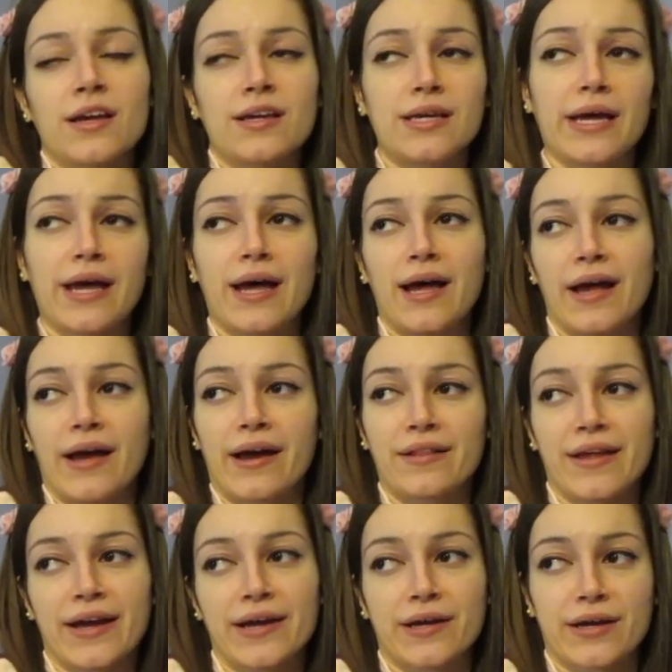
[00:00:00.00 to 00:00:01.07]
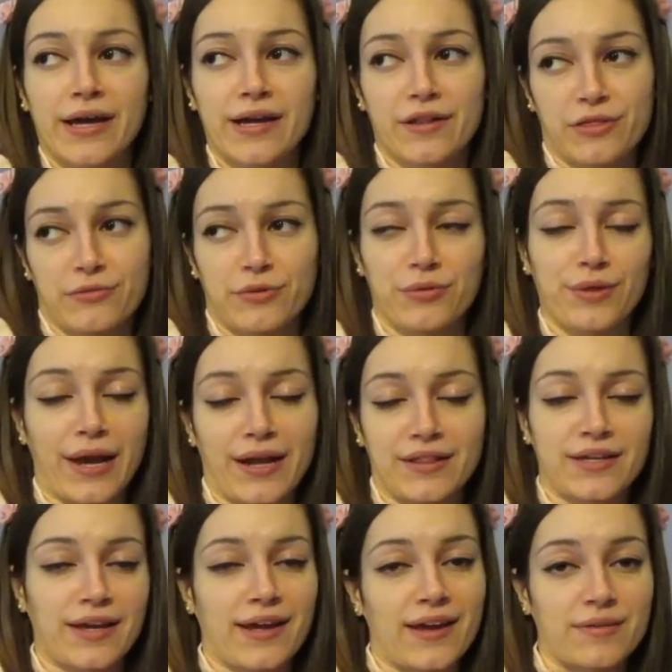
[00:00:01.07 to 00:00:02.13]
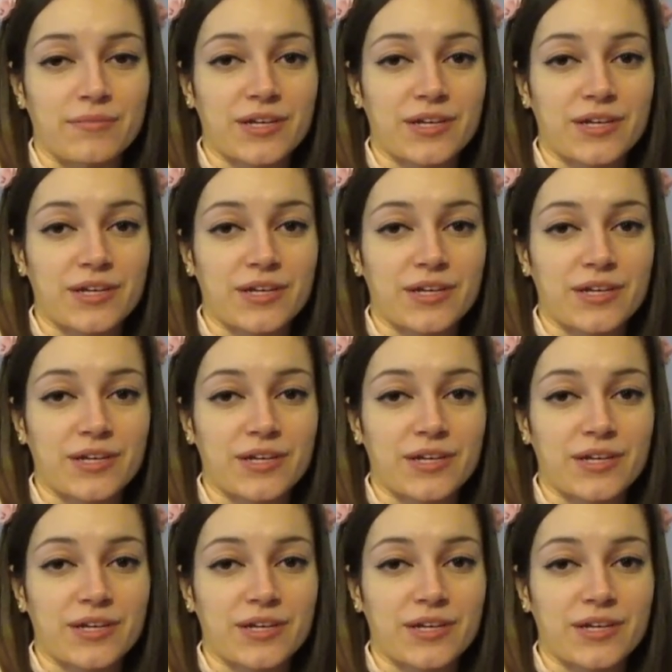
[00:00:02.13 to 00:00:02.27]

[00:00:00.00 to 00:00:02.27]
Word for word: yeah, I, like, kind of threw that at the end